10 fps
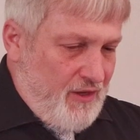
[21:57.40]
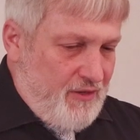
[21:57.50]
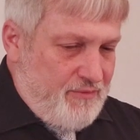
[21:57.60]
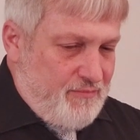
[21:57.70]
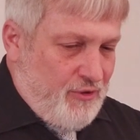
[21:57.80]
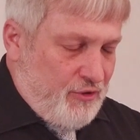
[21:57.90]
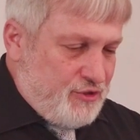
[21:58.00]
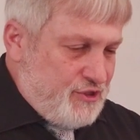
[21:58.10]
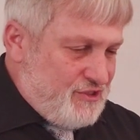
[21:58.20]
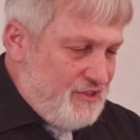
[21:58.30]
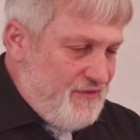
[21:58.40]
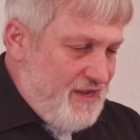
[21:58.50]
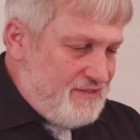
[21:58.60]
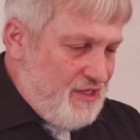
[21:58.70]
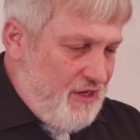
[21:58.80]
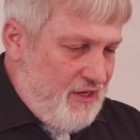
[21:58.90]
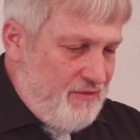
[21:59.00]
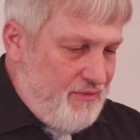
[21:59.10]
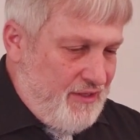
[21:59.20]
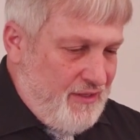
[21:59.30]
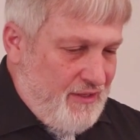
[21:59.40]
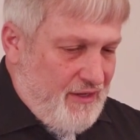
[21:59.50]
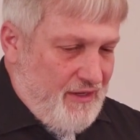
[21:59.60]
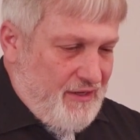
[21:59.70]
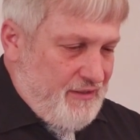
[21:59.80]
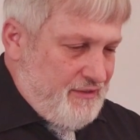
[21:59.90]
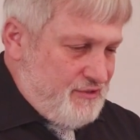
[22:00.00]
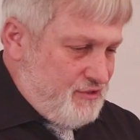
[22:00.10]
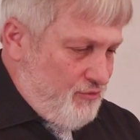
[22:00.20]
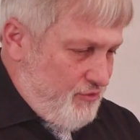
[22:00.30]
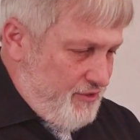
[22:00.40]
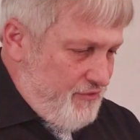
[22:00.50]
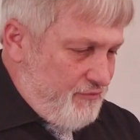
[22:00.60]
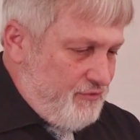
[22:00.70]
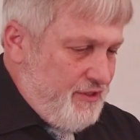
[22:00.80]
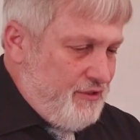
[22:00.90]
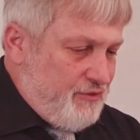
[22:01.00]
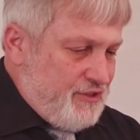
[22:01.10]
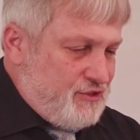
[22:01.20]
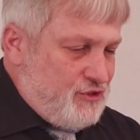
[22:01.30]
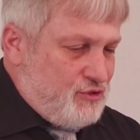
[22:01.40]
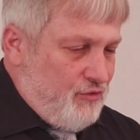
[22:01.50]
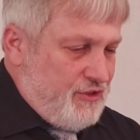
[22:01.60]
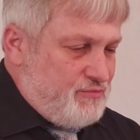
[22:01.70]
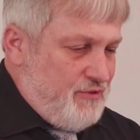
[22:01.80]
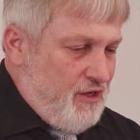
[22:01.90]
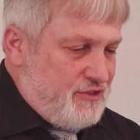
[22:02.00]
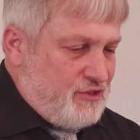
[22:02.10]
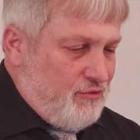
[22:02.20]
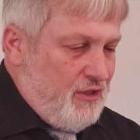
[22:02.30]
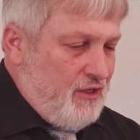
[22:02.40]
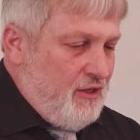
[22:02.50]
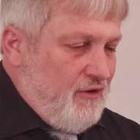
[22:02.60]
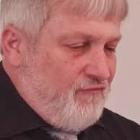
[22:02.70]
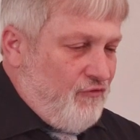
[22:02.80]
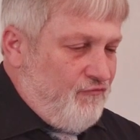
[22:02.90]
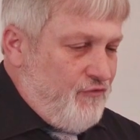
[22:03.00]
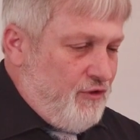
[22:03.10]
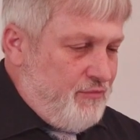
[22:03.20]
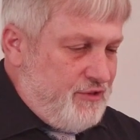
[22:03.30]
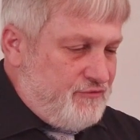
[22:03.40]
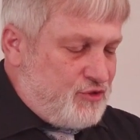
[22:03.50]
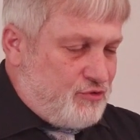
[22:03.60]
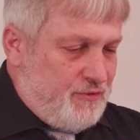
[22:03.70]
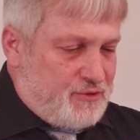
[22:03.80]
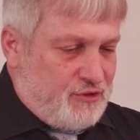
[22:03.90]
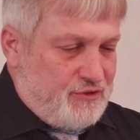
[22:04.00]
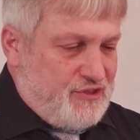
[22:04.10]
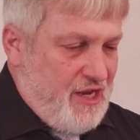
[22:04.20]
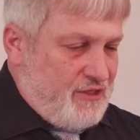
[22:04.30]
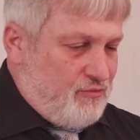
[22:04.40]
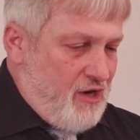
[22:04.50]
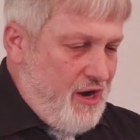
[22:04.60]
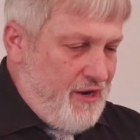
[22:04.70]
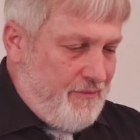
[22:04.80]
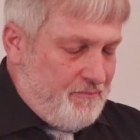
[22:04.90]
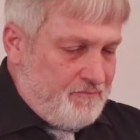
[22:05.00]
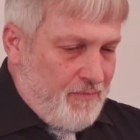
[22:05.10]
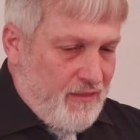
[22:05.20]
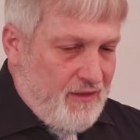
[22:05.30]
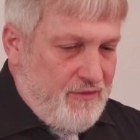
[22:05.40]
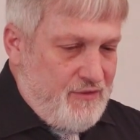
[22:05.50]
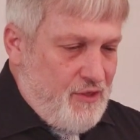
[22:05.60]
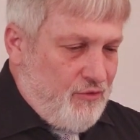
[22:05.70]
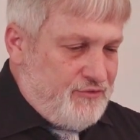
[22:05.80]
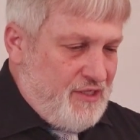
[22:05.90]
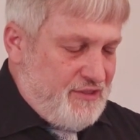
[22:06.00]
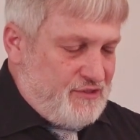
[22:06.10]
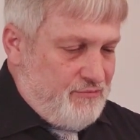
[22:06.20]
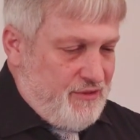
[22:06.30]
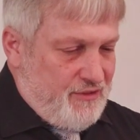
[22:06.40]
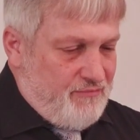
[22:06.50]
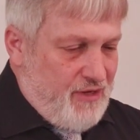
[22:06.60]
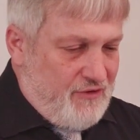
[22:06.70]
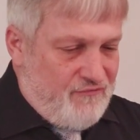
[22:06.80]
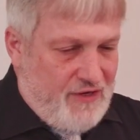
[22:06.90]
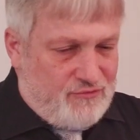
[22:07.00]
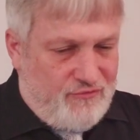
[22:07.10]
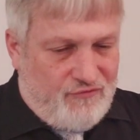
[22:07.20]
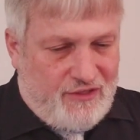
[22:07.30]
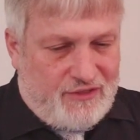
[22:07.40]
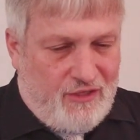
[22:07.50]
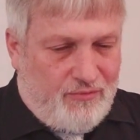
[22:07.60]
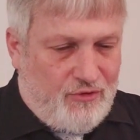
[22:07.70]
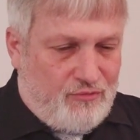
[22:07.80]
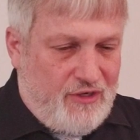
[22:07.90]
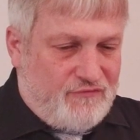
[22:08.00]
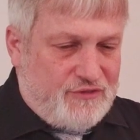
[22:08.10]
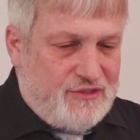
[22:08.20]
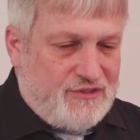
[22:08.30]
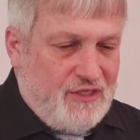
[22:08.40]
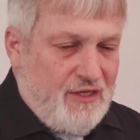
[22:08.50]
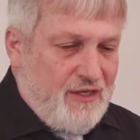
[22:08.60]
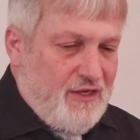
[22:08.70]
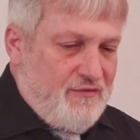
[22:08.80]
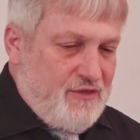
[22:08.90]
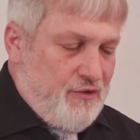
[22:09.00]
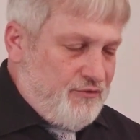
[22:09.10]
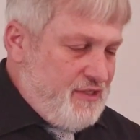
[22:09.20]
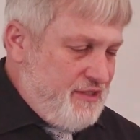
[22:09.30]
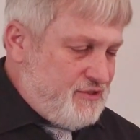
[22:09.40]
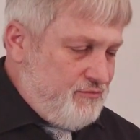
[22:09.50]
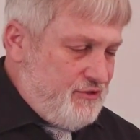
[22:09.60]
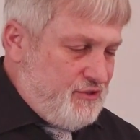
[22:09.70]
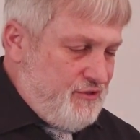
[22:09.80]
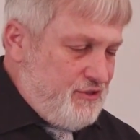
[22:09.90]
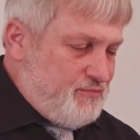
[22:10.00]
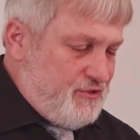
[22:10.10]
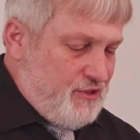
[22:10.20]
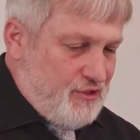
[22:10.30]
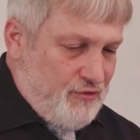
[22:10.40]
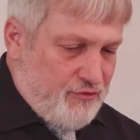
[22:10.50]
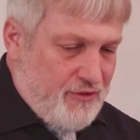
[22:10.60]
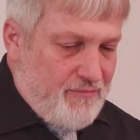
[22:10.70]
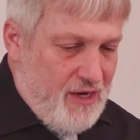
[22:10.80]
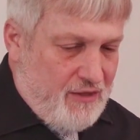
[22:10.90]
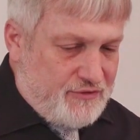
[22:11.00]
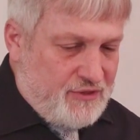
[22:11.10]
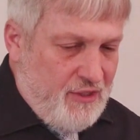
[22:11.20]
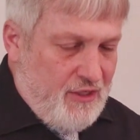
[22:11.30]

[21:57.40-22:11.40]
uh be purchased at that time. And uh, so another interesting choice, but also a, fulfillment of Scripture, Zechariah in the Old Testament. And matter of fact, we've got a couple of references in the Old Testament to these particular amounts.